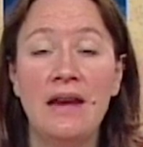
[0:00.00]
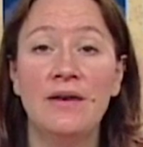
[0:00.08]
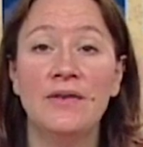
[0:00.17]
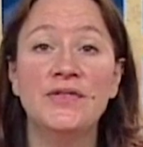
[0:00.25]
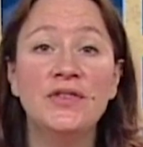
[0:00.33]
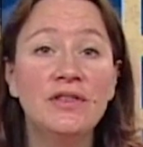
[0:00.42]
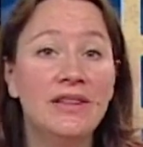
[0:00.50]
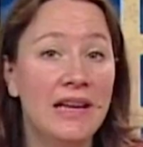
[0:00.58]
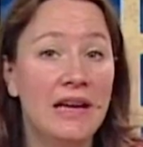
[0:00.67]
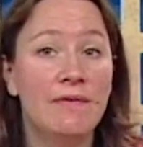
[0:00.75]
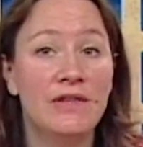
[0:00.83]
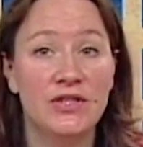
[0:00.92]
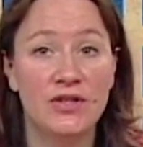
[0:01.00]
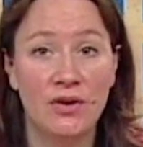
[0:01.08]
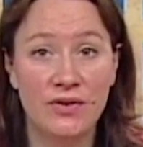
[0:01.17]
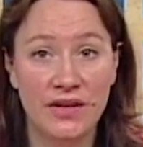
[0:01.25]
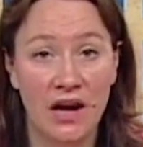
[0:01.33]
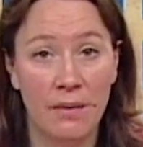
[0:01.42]
Now, certainly if it
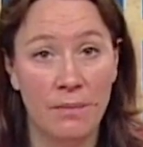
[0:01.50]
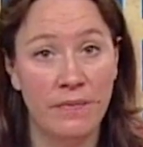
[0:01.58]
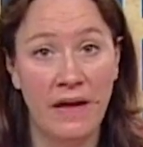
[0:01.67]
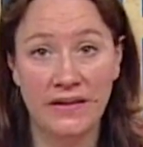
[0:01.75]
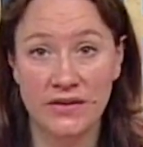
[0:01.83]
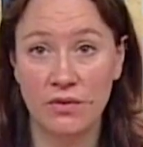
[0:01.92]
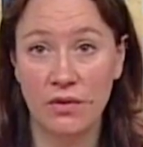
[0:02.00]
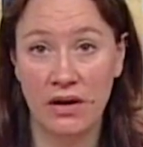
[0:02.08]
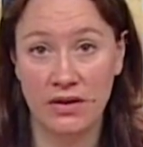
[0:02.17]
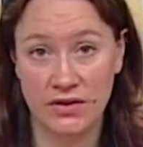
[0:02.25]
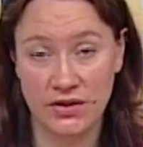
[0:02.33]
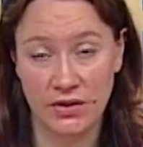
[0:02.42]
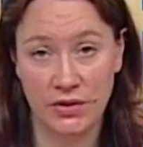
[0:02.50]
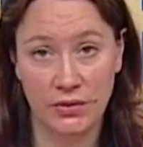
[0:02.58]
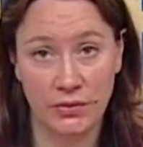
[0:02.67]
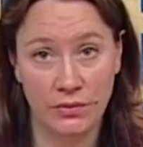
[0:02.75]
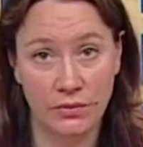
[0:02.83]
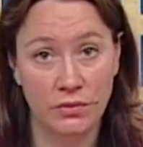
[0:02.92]
shows up, that's going
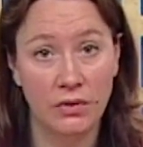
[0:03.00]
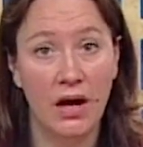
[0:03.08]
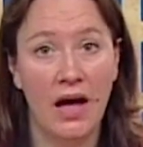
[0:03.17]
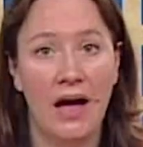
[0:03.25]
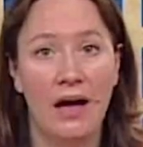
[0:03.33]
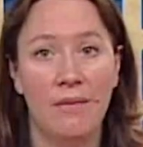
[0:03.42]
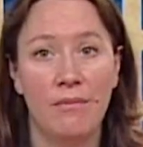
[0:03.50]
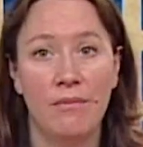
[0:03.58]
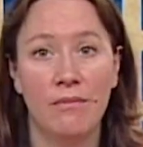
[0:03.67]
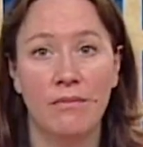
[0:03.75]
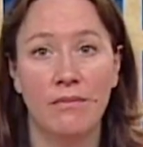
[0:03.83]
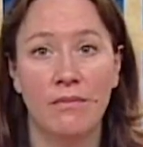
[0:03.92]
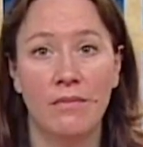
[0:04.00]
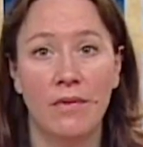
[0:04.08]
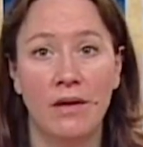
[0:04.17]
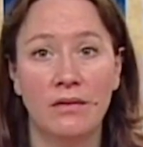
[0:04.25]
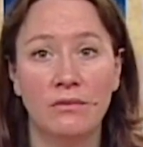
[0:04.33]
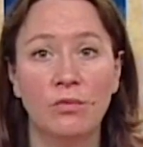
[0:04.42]
to
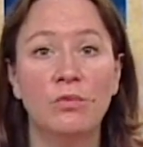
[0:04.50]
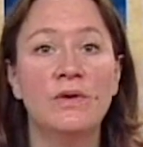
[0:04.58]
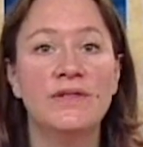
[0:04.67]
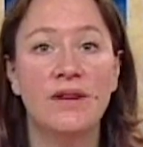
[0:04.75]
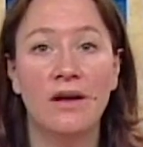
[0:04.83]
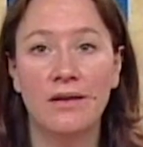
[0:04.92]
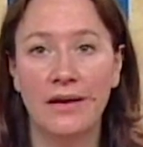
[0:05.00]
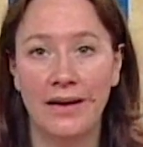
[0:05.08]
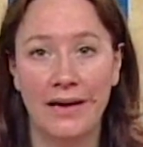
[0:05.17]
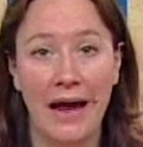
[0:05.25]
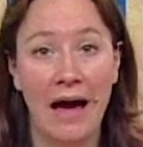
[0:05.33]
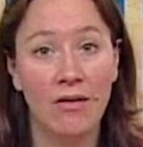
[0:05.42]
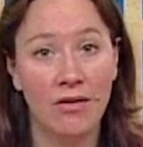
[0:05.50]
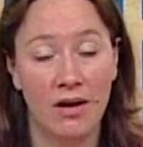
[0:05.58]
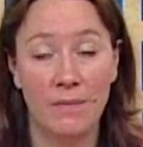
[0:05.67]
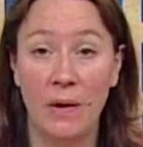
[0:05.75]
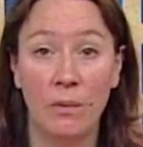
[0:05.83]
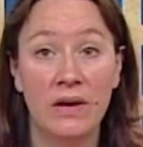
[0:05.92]
result in an
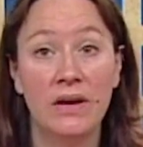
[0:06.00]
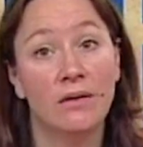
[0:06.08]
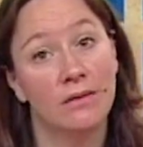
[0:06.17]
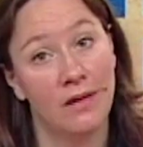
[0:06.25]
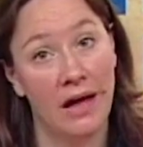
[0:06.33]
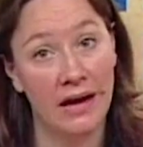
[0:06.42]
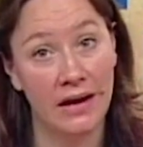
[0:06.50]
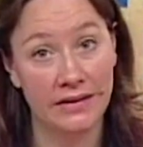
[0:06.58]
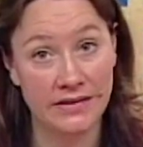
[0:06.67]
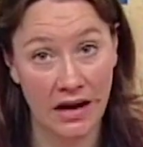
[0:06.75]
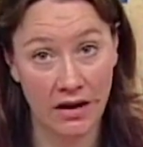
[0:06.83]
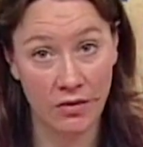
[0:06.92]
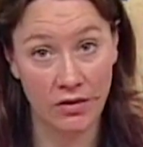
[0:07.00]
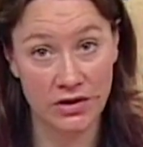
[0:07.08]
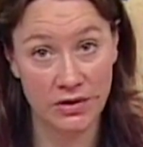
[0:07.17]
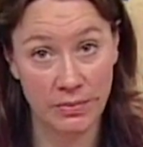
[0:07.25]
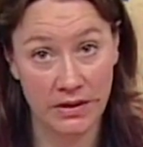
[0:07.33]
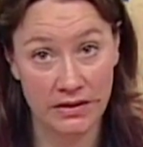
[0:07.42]
outcome that we don't like. It's not going
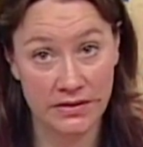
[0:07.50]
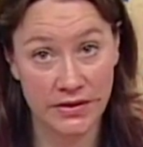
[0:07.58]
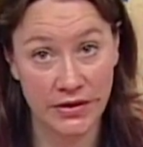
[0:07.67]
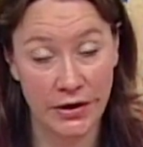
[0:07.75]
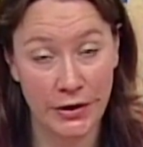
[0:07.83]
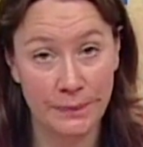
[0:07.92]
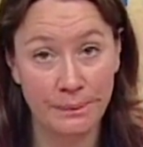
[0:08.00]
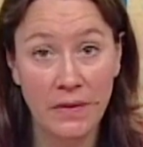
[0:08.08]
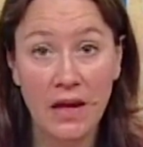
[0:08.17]
to be as good.